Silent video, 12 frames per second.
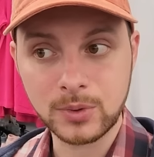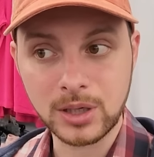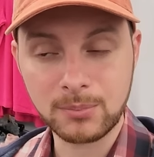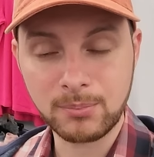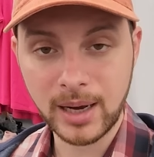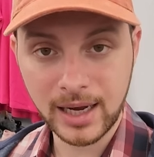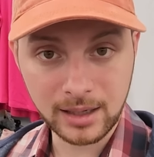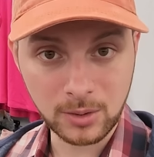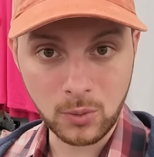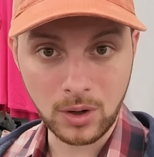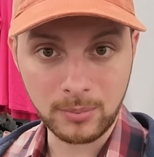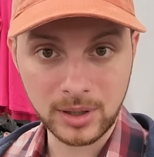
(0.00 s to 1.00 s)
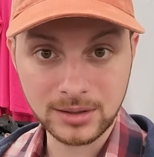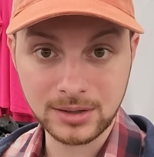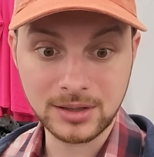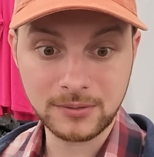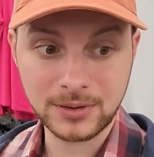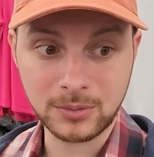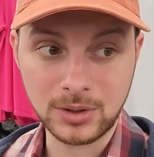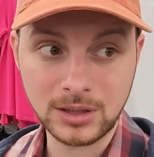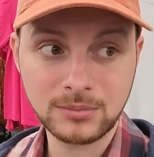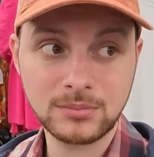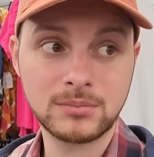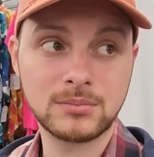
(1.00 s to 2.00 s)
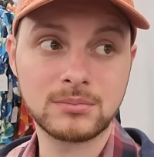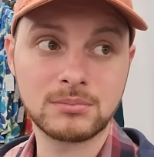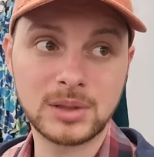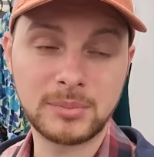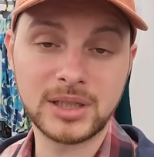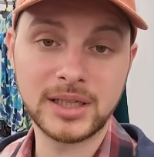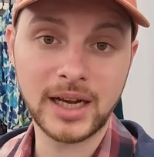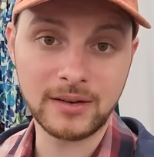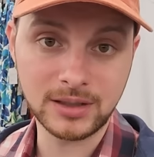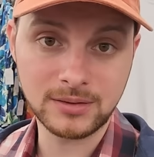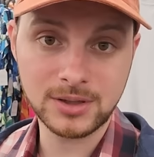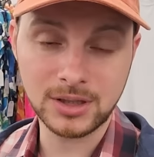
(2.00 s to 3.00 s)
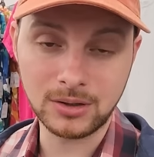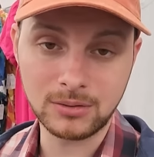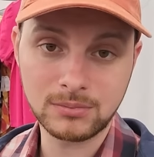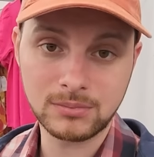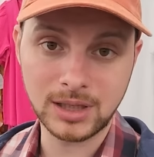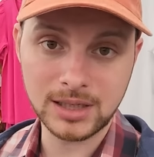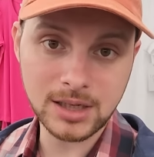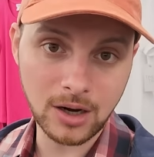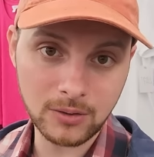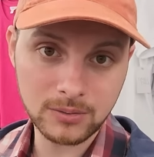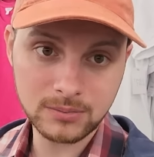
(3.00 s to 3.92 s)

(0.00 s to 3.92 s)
We are back at a Walmart, a different one. Maybe they have it, so let's go.